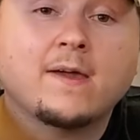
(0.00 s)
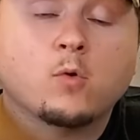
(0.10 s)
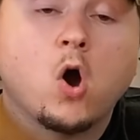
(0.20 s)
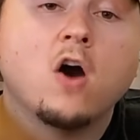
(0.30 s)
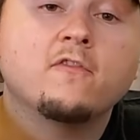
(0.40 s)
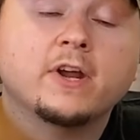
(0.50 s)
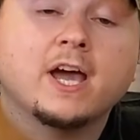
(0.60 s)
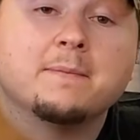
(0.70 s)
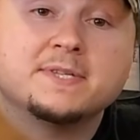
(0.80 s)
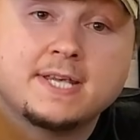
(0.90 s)
they were offering
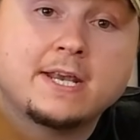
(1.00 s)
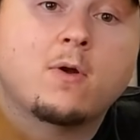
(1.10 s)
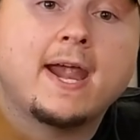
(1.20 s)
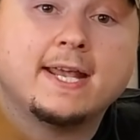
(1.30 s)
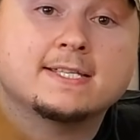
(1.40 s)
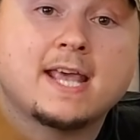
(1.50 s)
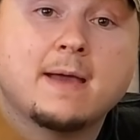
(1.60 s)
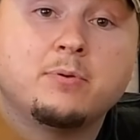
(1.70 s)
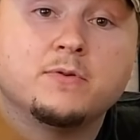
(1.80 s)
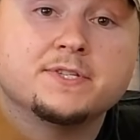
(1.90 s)
up C-grade
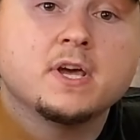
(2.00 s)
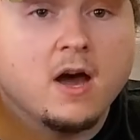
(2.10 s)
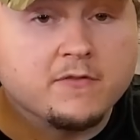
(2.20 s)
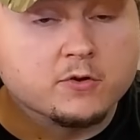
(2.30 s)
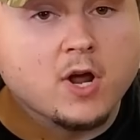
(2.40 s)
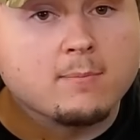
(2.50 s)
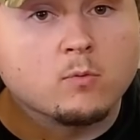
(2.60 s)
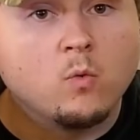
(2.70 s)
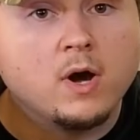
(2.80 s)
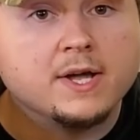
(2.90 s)
examples of their
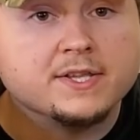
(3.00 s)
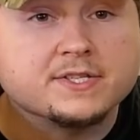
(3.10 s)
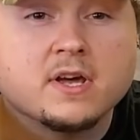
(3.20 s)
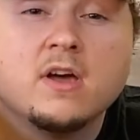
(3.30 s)
No.1s